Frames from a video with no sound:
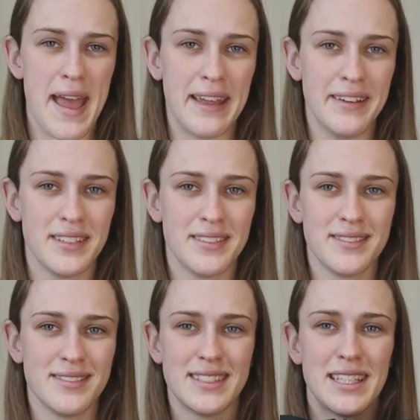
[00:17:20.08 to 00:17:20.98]
band,
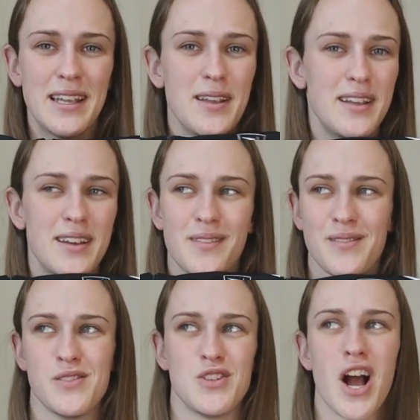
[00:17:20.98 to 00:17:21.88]
the
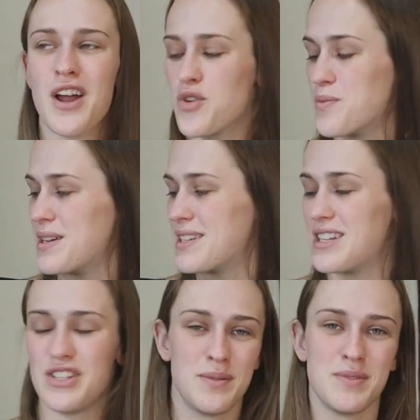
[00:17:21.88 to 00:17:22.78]

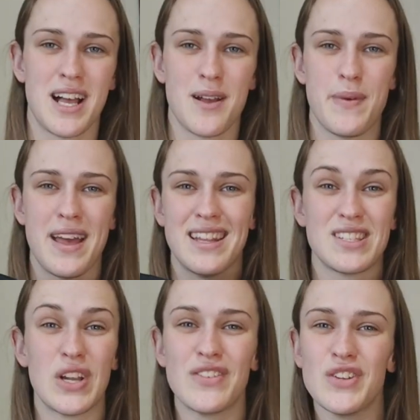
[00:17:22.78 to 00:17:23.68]
ginormous Gymshark band
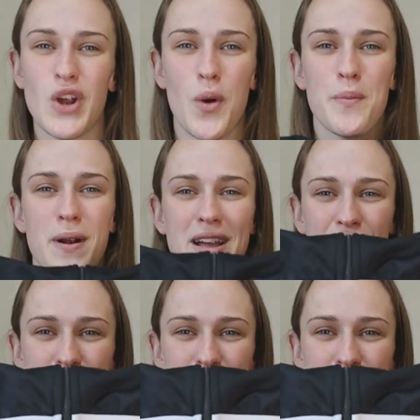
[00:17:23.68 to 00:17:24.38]
that's kind of an ombre